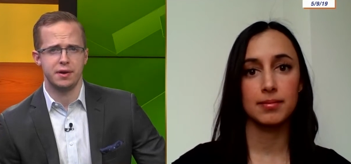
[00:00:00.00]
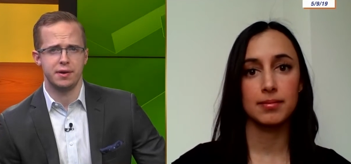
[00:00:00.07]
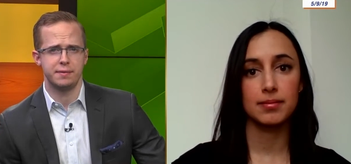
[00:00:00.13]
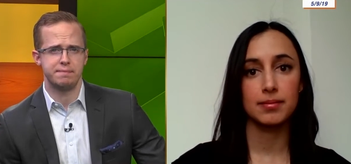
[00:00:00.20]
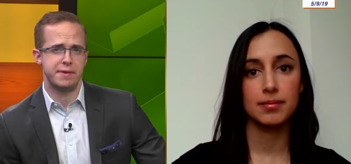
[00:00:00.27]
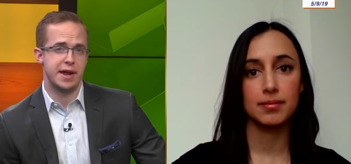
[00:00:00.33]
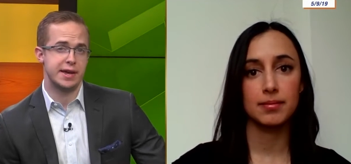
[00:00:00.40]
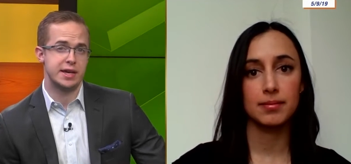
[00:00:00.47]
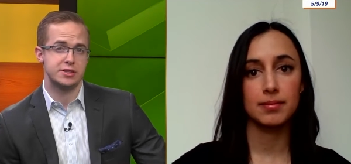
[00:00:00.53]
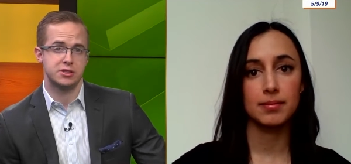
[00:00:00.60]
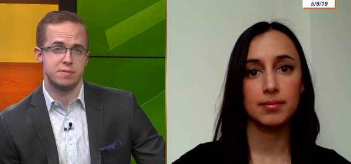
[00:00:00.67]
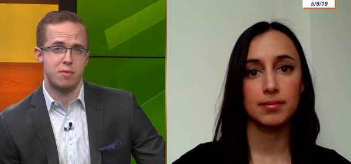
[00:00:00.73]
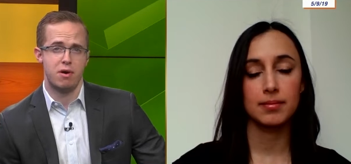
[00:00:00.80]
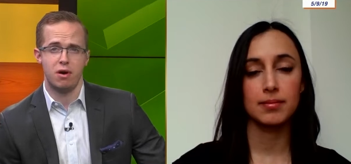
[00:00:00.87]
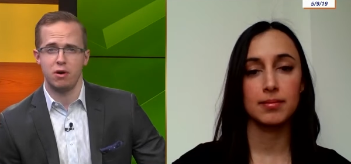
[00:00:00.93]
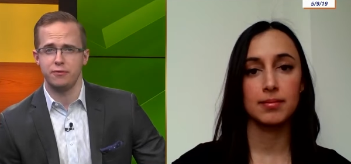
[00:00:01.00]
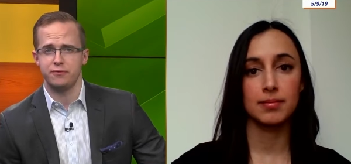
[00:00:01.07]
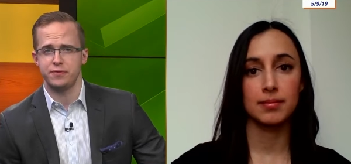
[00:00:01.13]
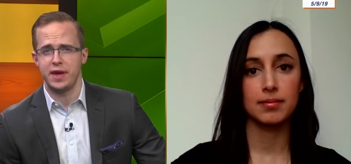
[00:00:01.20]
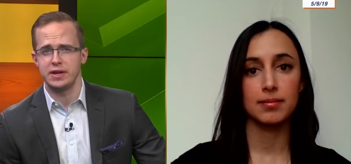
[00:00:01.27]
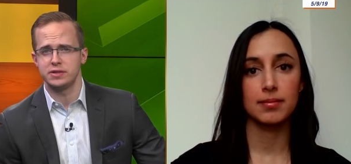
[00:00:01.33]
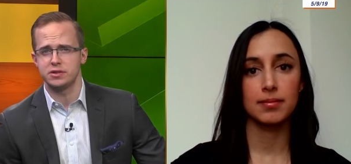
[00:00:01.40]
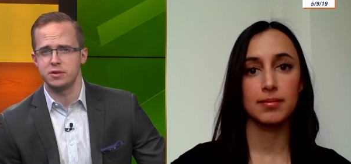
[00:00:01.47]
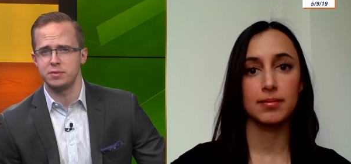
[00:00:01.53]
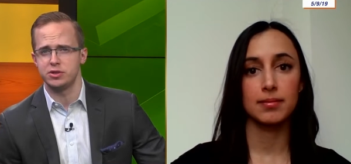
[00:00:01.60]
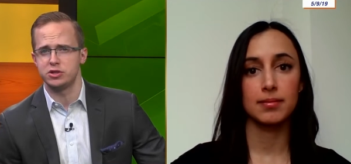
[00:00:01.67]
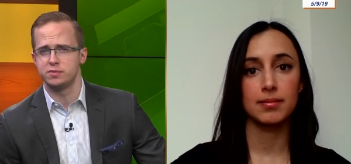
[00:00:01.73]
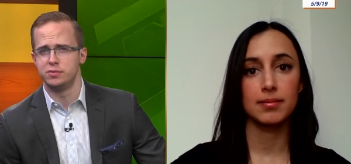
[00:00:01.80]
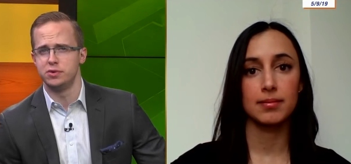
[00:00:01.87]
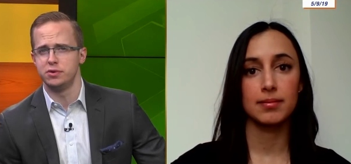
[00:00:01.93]
Speaker 1: And, and I guess tomorrow, if things come in
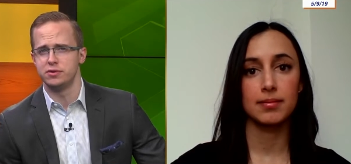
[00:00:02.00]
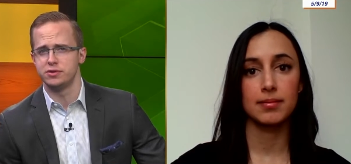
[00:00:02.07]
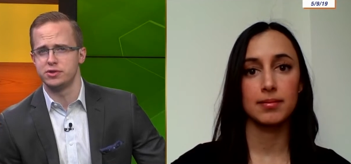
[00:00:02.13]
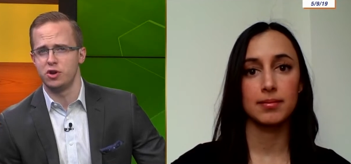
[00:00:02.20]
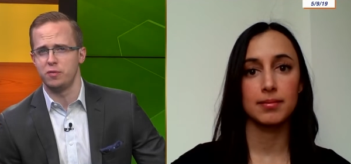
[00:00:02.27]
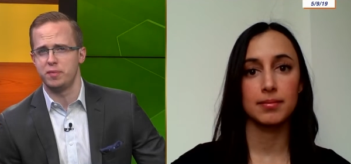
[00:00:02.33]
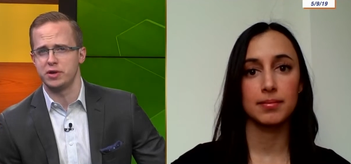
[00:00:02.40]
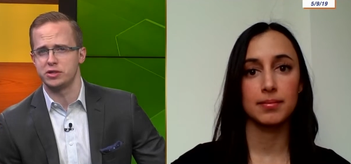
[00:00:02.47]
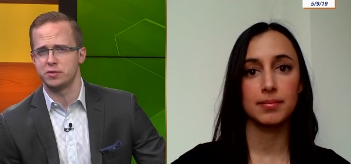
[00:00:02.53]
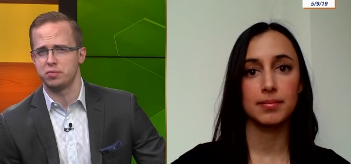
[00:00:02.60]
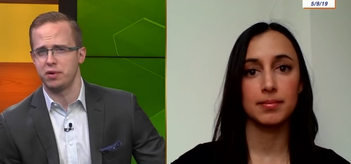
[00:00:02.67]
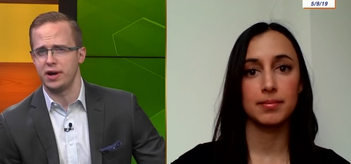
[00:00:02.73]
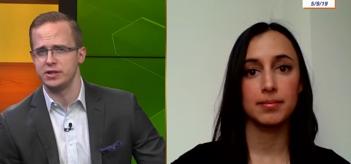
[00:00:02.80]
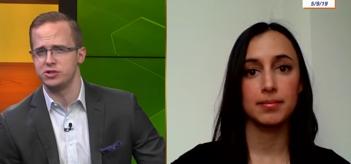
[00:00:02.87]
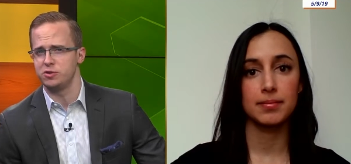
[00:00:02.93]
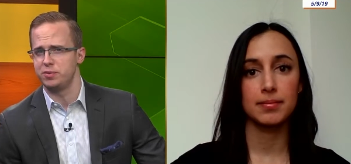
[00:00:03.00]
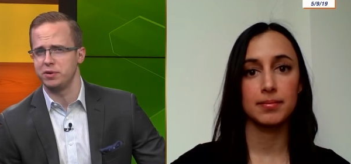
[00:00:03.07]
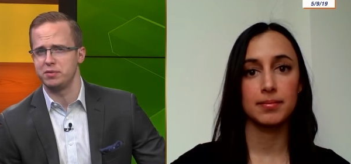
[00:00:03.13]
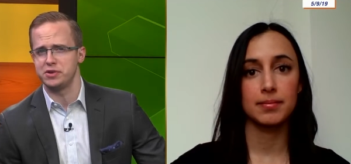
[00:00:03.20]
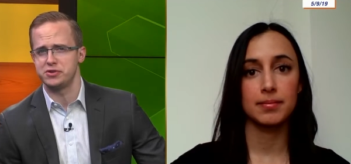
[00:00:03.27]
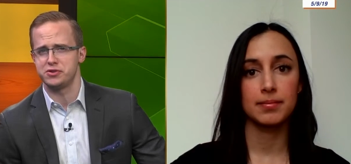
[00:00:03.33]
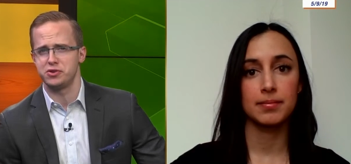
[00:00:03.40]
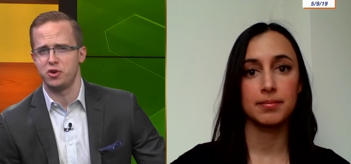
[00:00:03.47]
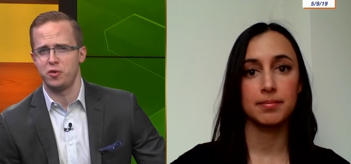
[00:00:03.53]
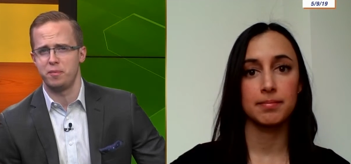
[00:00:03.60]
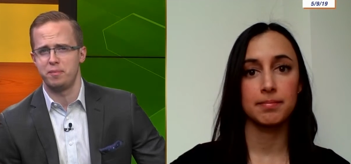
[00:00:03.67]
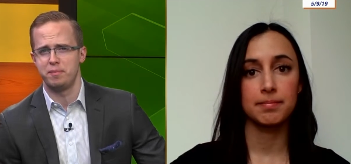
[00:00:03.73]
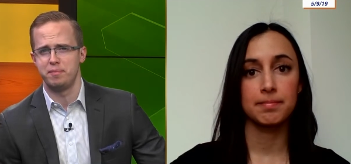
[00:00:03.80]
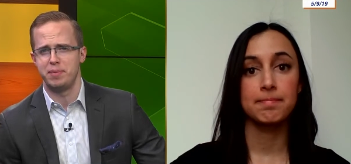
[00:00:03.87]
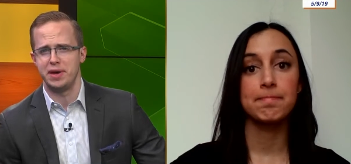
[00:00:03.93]
smooth, there's no big surprise, no big miss, or no
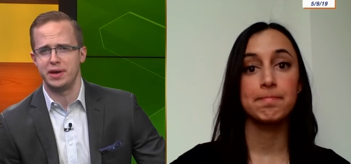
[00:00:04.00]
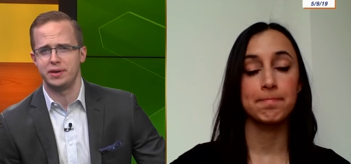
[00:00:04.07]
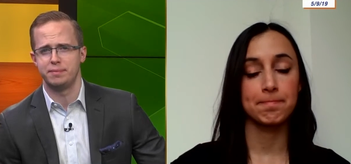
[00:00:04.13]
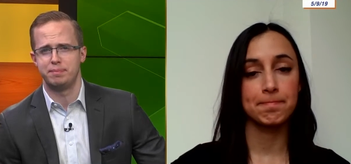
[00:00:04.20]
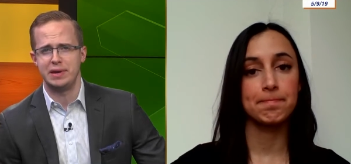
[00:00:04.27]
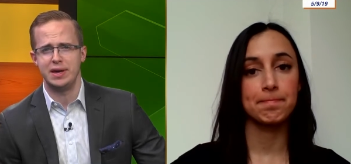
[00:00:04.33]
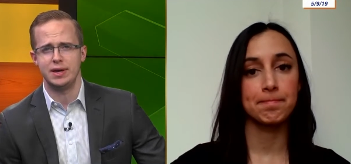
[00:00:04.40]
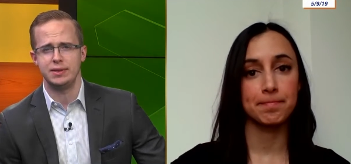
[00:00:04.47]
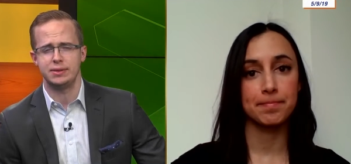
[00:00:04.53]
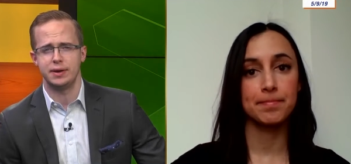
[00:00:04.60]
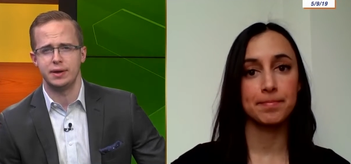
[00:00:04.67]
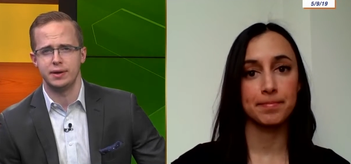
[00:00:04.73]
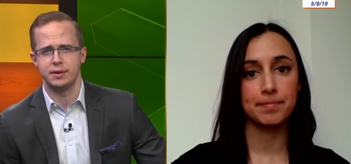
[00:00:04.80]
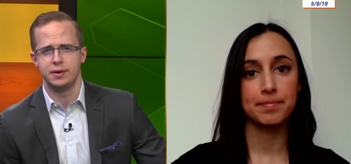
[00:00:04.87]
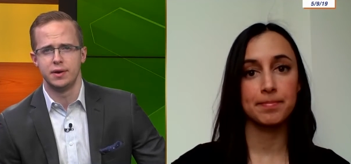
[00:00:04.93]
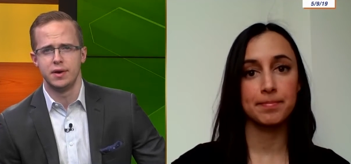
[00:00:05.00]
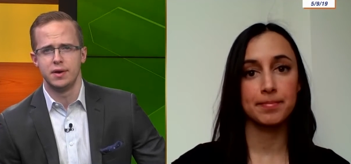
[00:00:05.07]
big beat, then,